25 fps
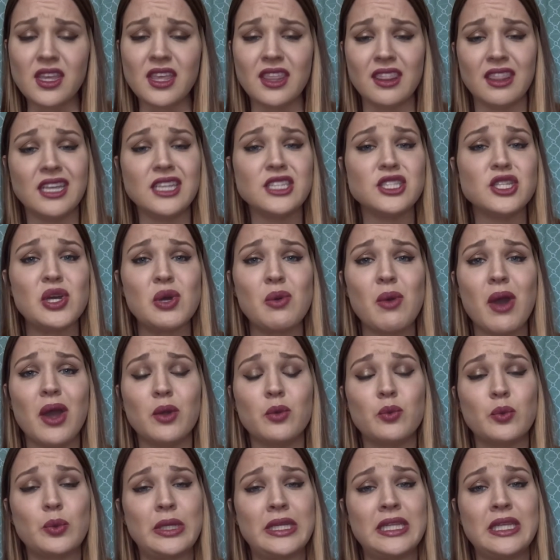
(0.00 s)
These go
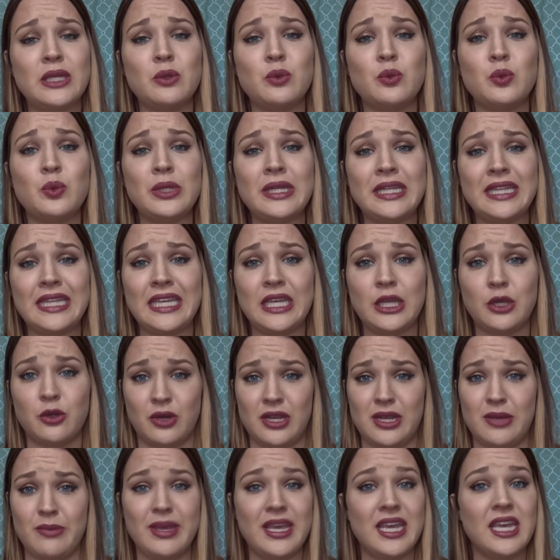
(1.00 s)
on really, really
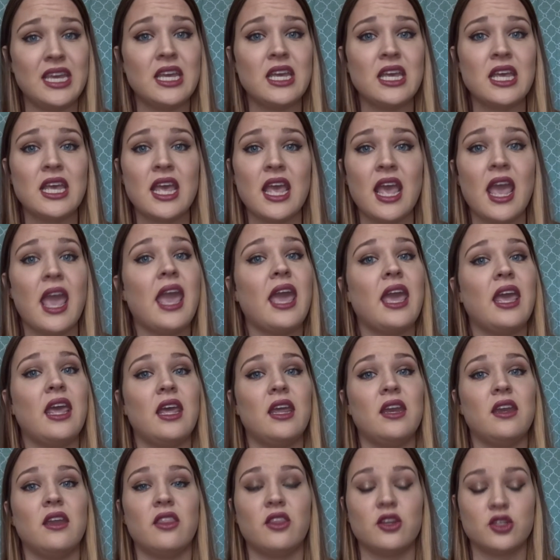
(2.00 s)
creamy,
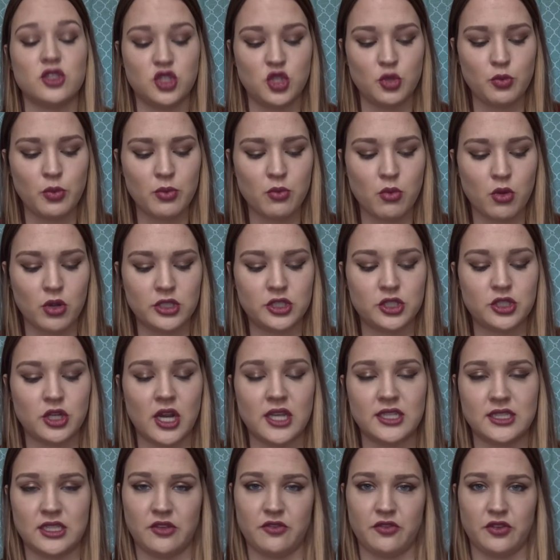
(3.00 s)
and they're super
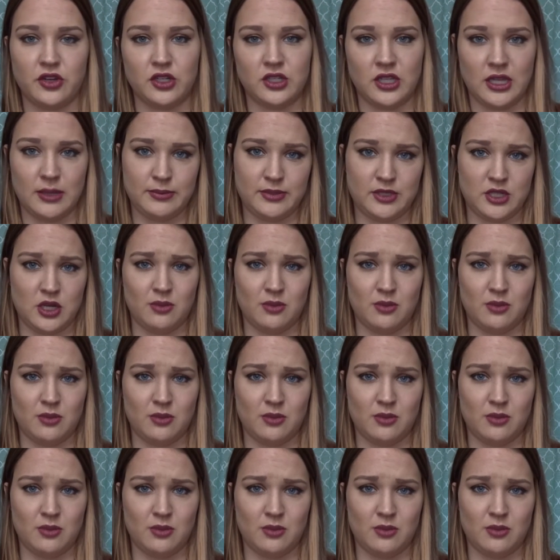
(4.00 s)
moisturizing for your lips.